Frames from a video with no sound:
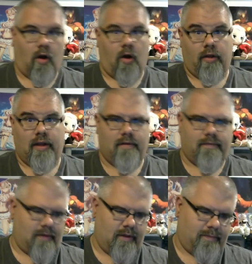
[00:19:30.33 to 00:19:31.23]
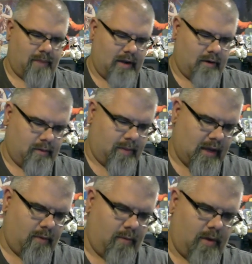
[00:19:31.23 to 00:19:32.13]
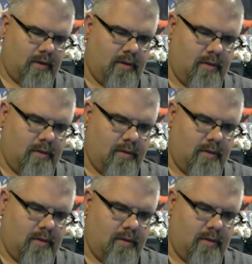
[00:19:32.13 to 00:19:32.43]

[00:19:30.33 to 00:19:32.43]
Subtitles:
all in for this banner to begin with.